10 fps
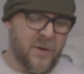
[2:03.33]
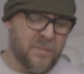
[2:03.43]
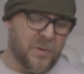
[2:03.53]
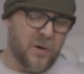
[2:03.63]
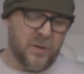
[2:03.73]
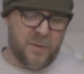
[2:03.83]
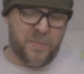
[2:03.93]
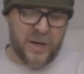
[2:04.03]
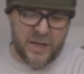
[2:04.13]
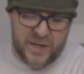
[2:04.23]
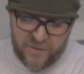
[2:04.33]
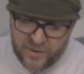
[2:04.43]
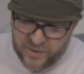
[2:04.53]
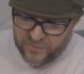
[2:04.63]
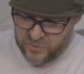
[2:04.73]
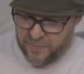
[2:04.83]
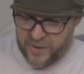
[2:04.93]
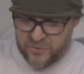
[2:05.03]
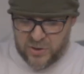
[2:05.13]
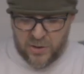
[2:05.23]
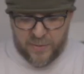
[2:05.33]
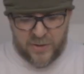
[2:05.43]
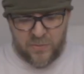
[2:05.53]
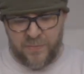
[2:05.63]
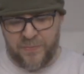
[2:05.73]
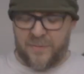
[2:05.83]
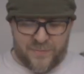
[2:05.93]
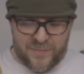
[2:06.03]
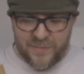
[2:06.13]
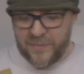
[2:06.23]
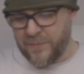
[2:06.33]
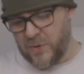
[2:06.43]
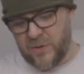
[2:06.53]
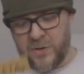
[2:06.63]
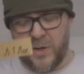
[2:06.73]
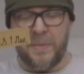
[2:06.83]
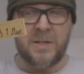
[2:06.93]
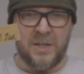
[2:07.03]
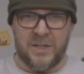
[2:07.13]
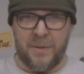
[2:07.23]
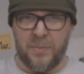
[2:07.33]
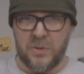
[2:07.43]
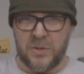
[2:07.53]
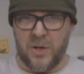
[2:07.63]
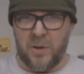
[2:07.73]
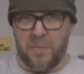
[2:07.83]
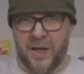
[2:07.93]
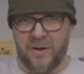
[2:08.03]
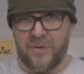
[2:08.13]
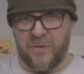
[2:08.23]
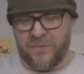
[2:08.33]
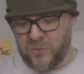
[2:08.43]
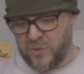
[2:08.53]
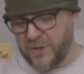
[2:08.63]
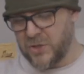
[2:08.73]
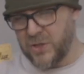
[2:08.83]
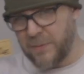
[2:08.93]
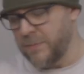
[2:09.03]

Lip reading: Paul in the packing area that was about to go out. Not the best example because it's got the plaque for the full commissioning,